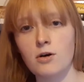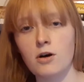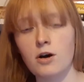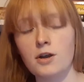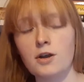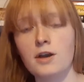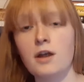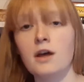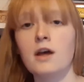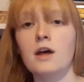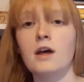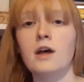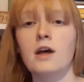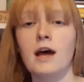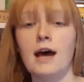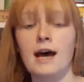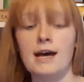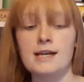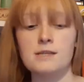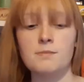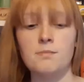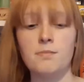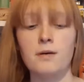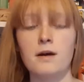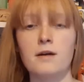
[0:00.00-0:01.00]
one
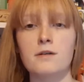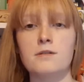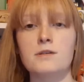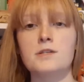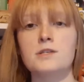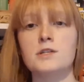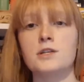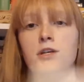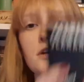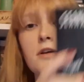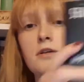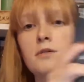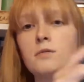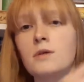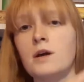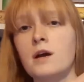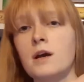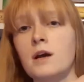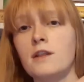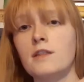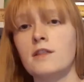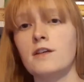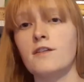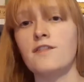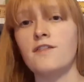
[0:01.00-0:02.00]
as opposed to
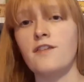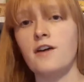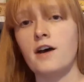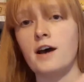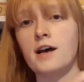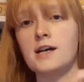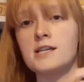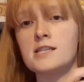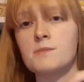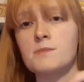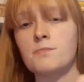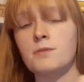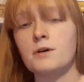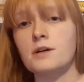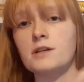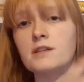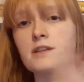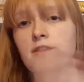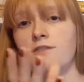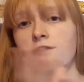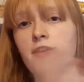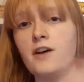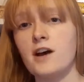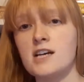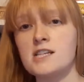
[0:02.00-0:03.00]
the first book.
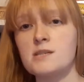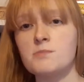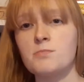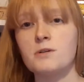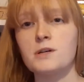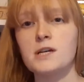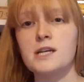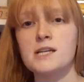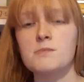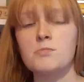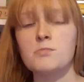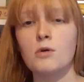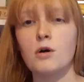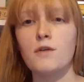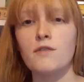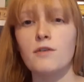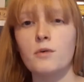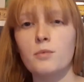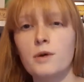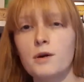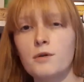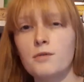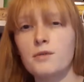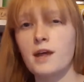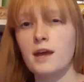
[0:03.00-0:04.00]
The first book is more of a
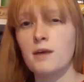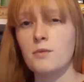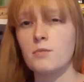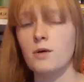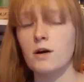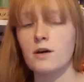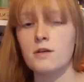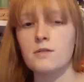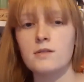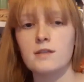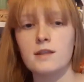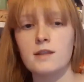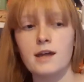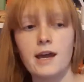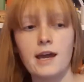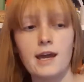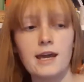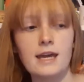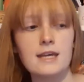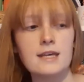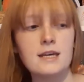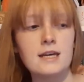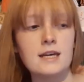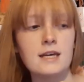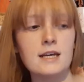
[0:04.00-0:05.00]
will they, won't
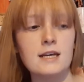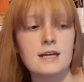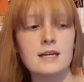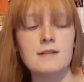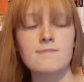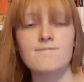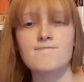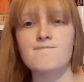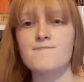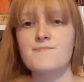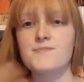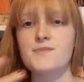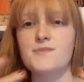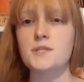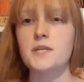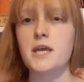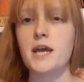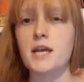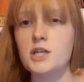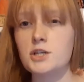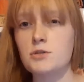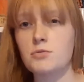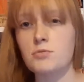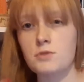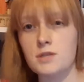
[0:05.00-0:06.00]
they
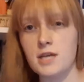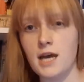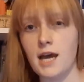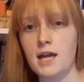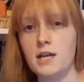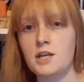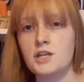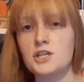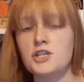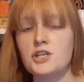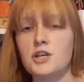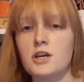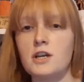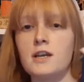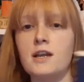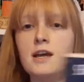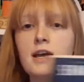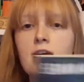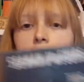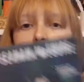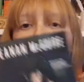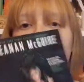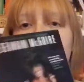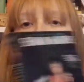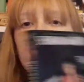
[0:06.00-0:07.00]
sexual tension.
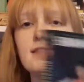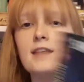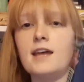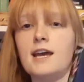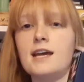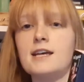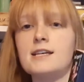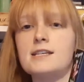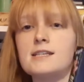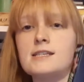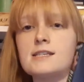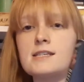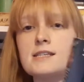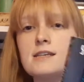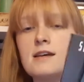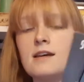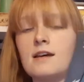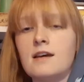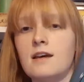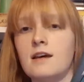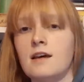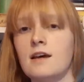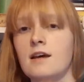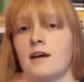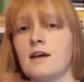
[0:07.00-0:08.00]
In this,
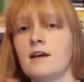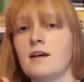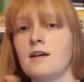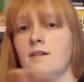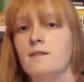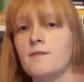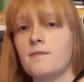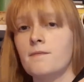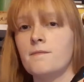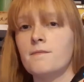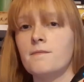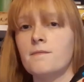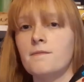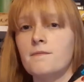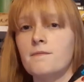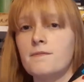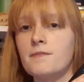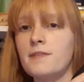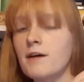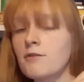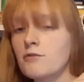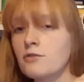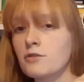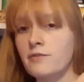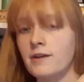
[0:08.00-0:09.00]

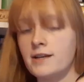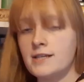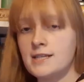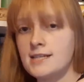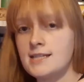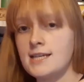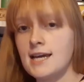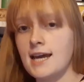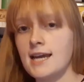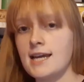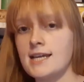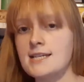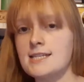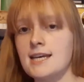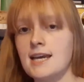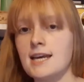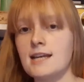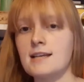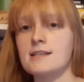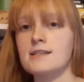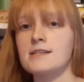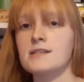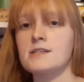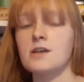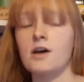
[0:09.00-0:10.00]
they're already
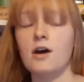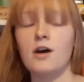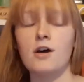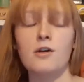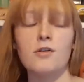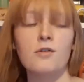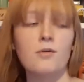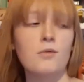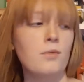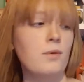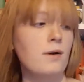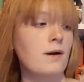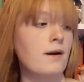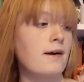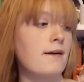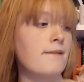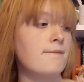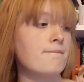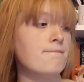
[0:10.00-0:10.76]
dating, so